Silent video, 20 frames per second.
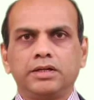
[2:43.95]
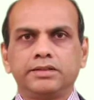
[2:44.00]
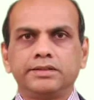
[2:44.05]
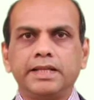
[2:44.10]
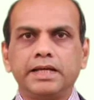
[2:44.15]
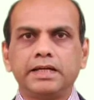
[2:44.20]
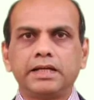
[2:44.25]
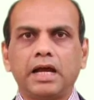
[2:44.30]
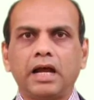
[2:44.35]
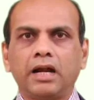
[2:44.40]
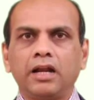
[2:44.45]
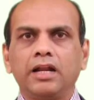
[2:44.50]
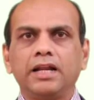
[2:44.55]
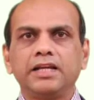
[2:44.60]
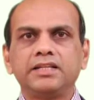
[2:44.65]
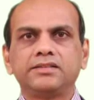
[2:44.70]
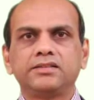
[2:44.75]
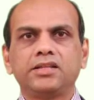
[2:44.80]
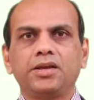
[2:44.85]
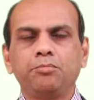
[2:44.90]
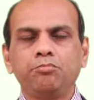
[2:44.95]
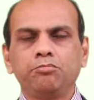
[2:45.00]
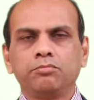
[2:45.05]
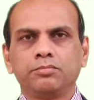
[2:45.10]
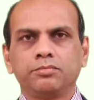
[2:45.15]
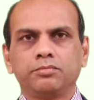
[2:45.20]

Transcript: then analyze them.